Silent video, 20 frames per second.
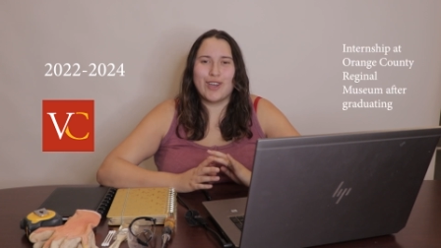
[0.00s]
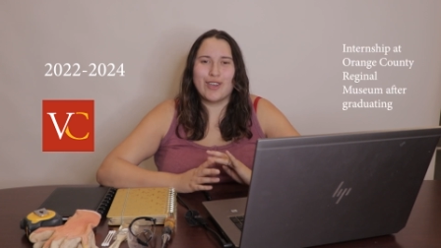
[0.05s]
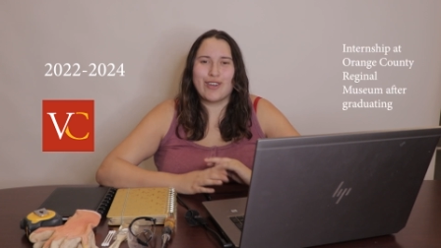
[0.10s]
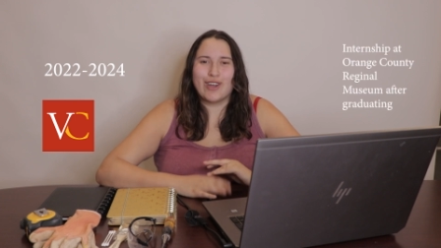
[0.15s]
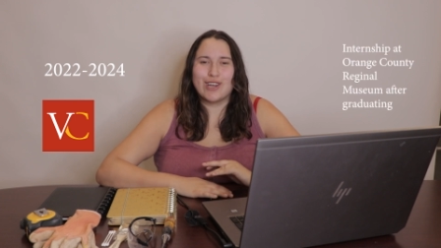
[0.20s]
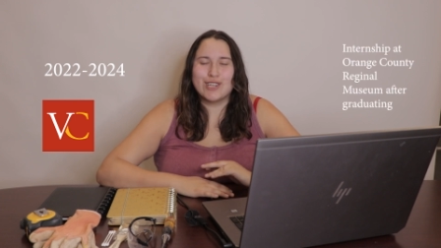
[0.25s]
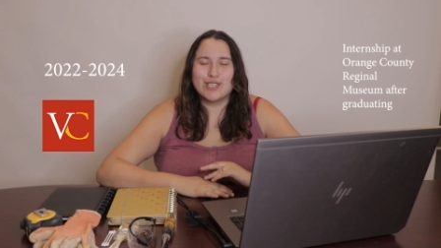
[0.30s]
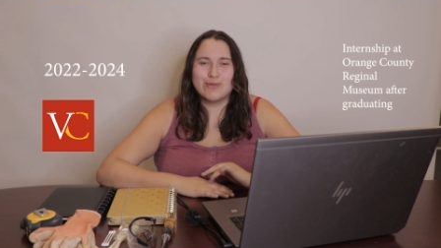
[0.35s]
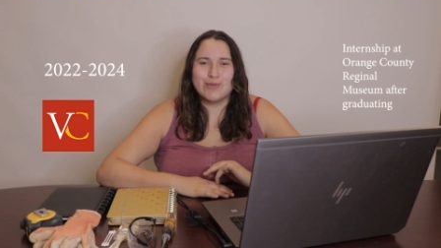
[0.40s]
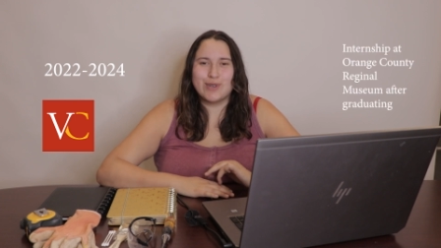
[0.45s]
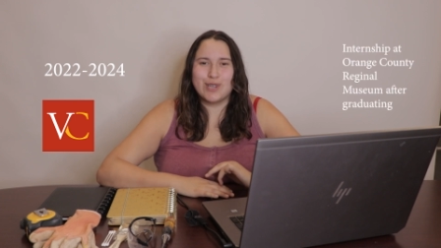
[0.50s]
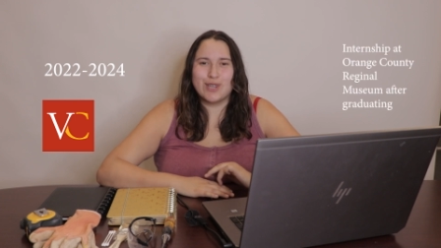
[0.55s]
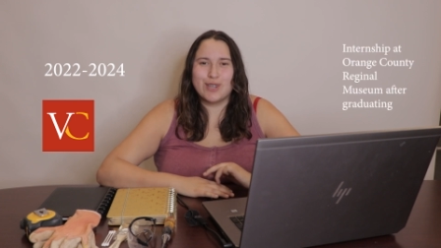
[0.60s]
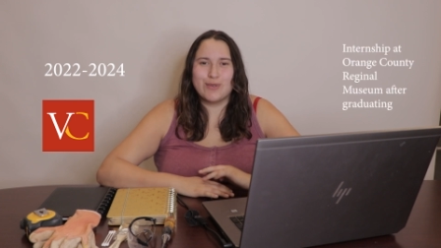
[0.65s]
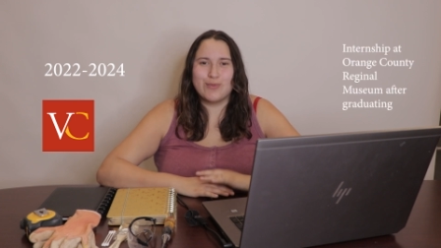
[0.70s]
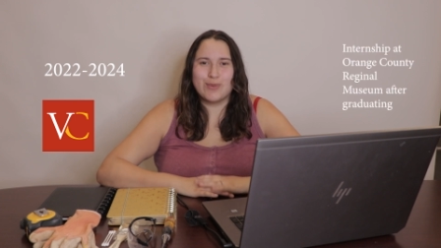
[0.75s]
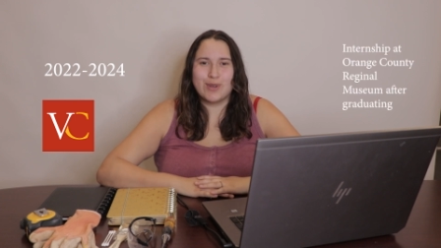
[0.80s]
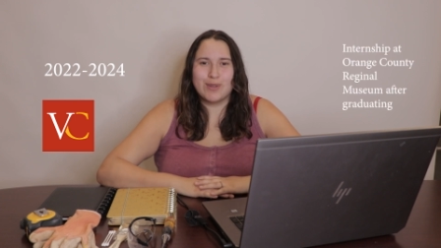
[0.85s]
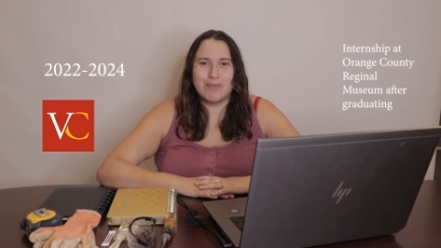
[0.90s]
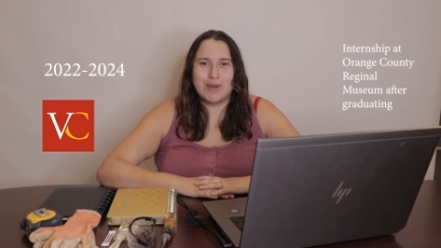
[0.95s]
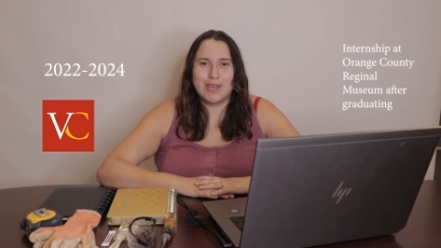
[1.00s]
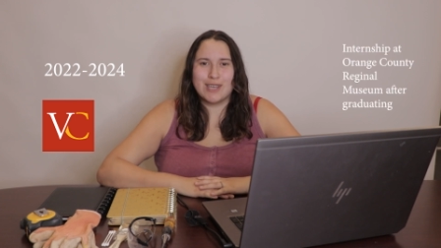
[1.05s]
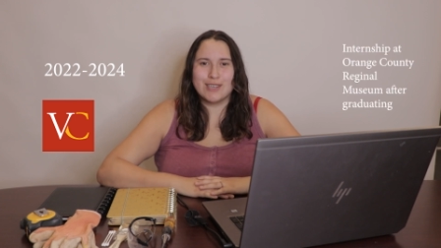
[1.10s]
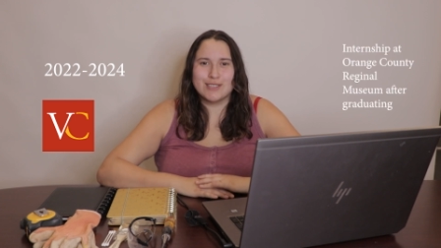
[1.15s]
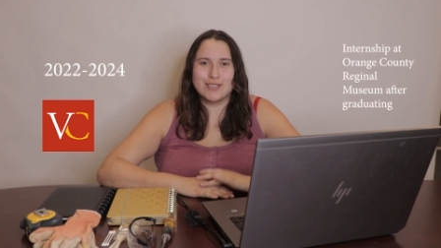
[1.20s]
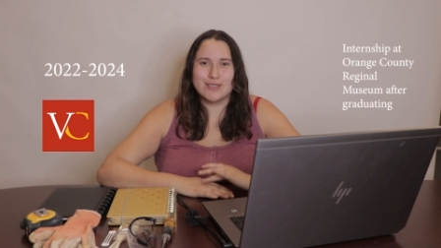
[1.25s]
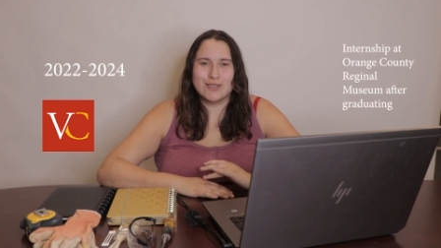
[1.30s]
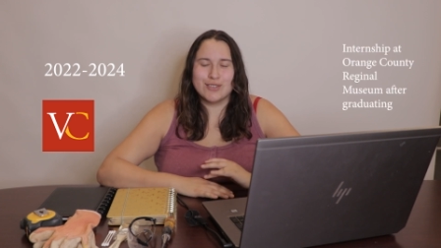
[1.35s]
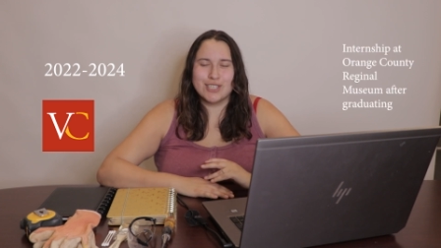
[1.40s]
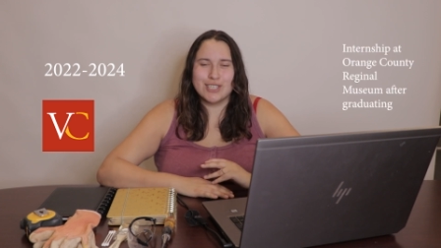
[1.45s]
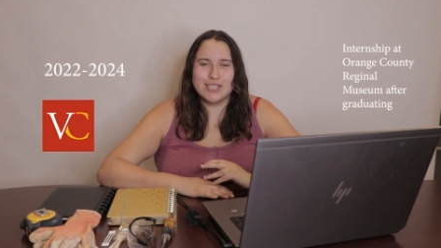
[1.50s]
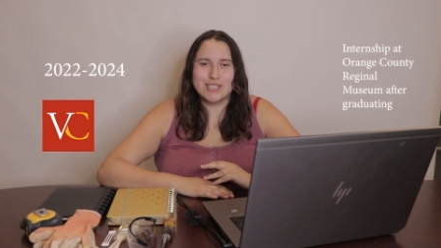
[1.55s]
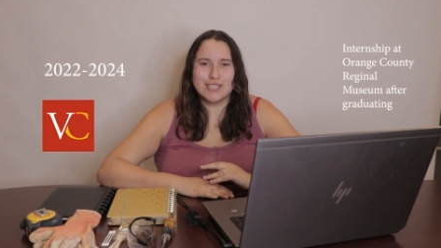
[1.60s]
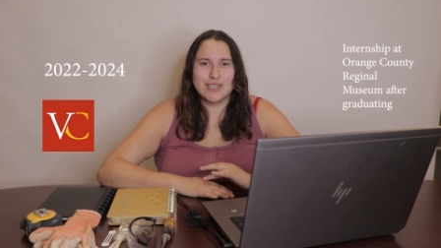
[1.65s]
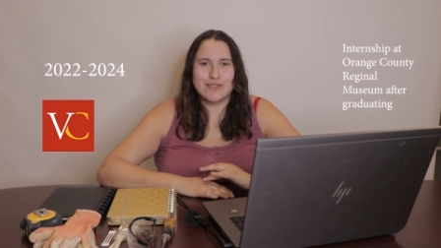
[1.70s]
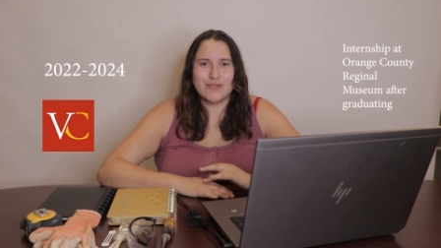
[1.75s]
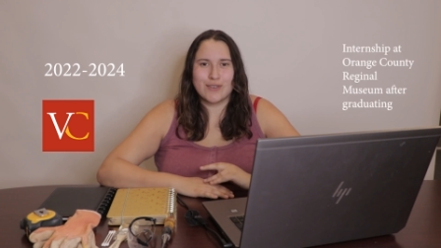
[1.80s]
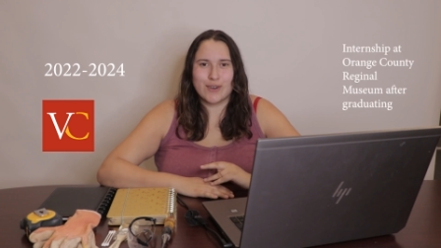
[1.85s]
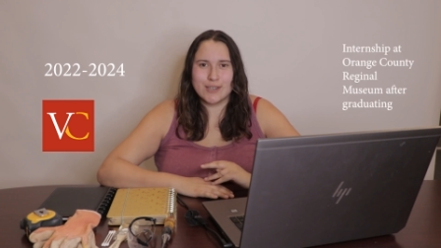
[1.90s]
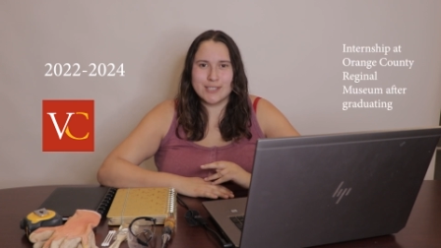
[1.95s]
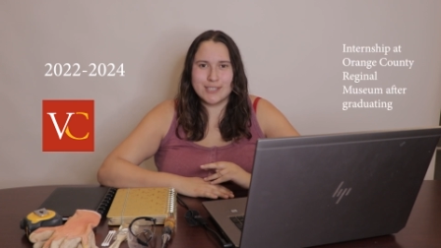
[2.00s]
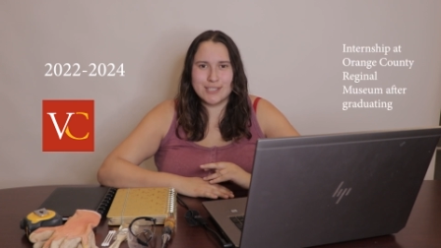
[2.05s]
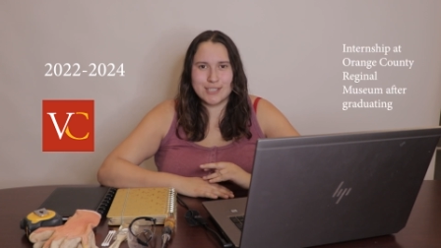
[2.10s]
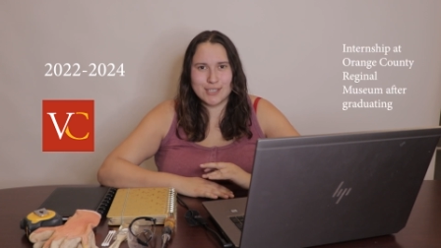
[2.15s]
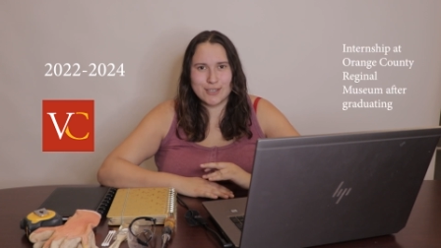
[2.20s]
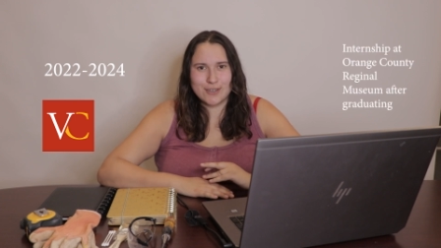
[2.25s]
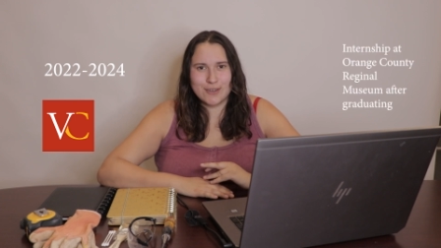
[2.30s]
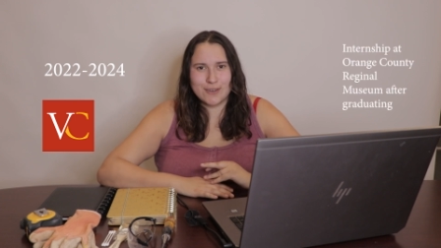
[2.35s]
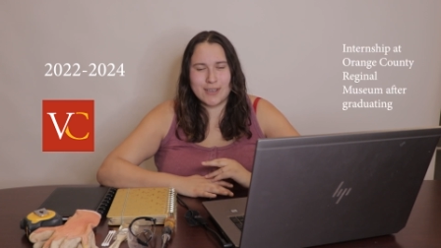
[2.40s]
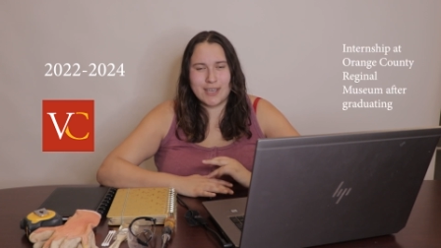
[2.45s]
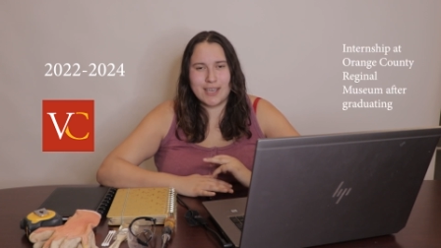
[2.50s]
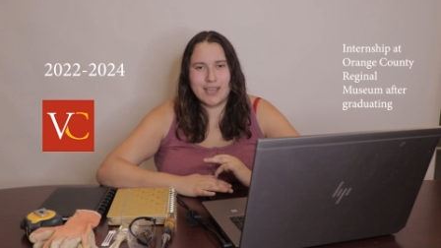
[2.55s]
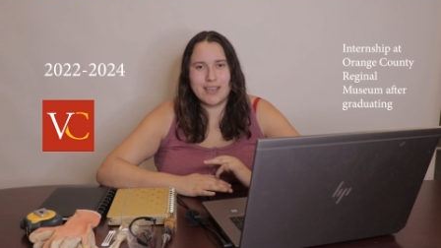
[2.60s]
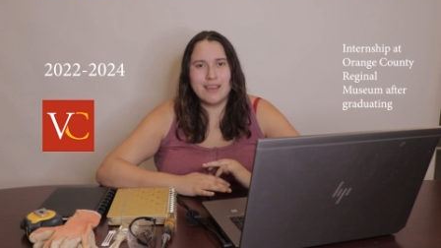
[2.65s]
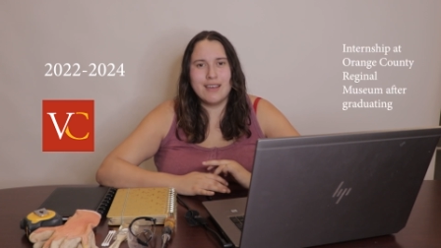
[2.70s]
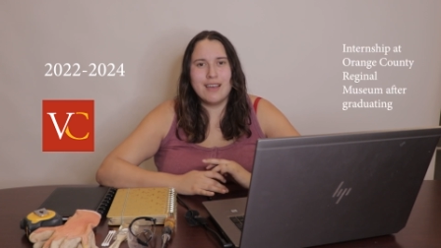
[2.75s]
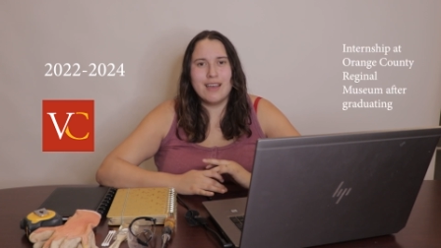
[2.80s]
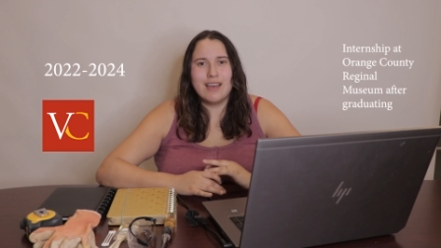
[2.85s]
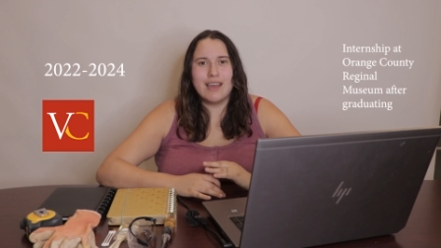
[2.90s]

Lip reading: I graduated with my Associate of Arts degree.